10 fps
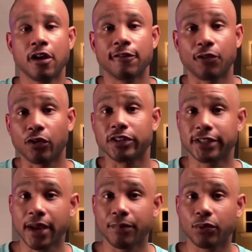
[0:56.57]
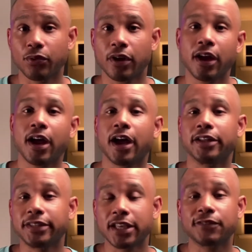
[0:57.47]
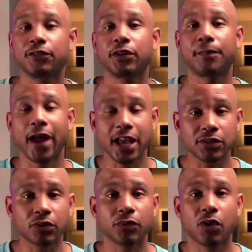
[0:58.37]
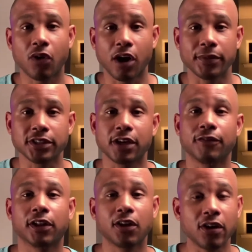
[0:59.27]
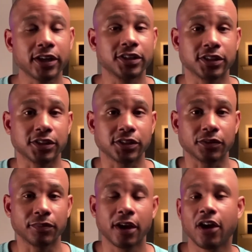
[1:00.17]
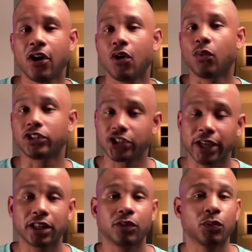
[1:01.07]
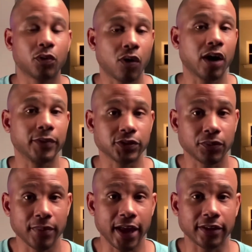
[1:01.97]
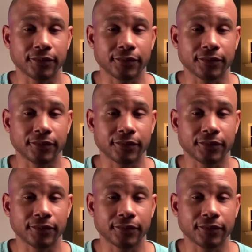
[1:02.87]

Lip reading: For example, a test for the password requirements of a login system would check that the requirements are met.